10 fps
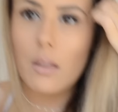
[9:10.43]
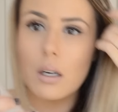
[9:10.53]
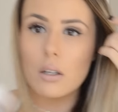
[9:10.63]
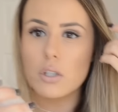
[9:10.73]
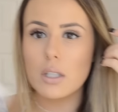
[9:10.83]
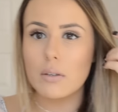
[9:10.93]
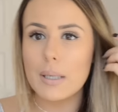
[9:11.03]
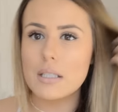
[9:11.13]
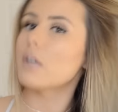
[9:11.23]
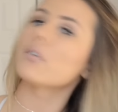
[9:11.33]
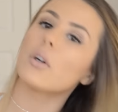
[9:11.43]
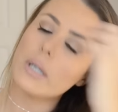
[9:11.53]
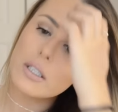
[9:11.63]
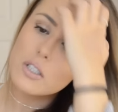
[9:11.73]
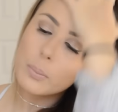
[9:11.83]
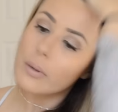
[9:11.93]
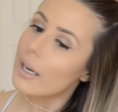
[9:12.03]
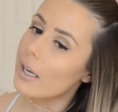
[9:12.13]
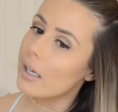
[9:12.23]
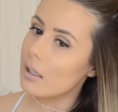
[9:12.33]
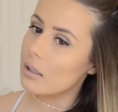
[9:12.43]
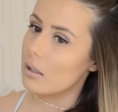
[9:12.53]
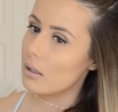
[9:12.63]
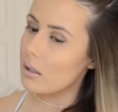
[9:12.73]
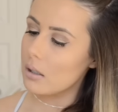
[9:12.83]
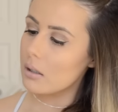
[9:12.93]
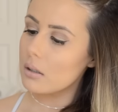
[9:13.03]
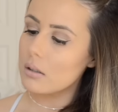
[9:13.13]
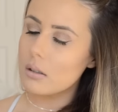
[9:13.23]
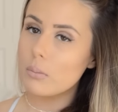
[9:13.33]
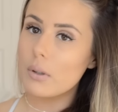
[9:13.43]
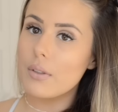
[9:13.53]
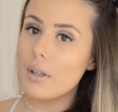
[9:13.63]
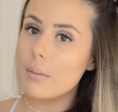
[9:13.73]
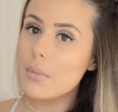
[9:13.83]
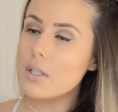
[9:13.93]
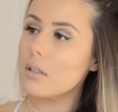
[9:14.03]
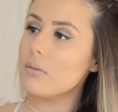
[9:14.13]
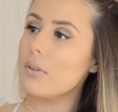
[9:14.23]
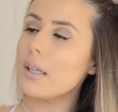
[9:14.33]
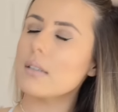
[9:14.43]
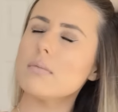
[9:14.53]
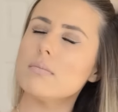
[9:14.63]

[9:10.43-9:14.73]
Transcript: Then I'll just give myself a quick spray with the Mist and Fix,